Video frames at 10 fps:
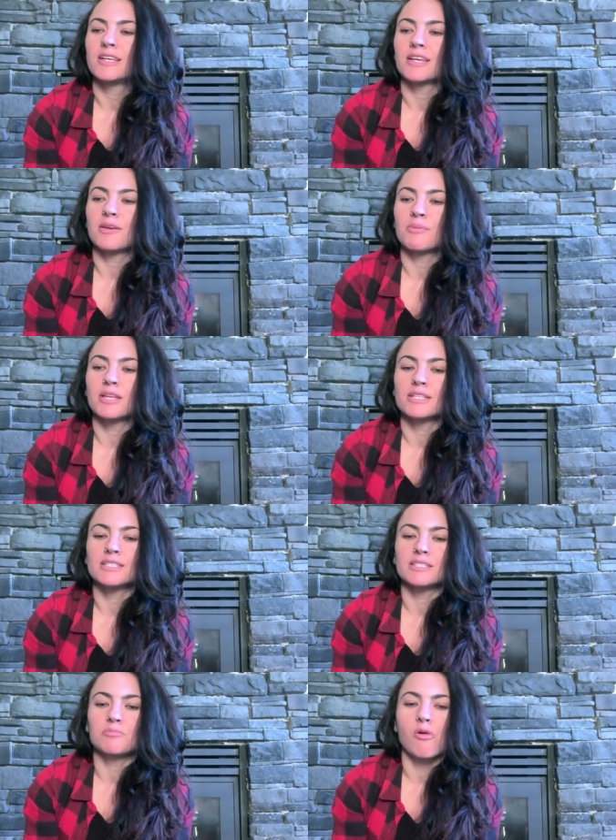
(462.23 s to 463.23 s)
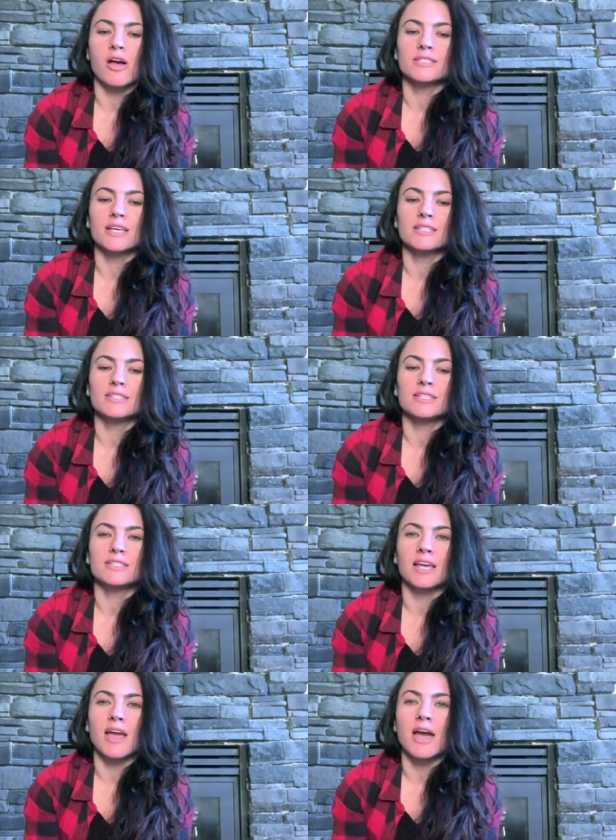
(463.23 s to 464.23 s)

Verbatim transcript: committing to this process, and it's like,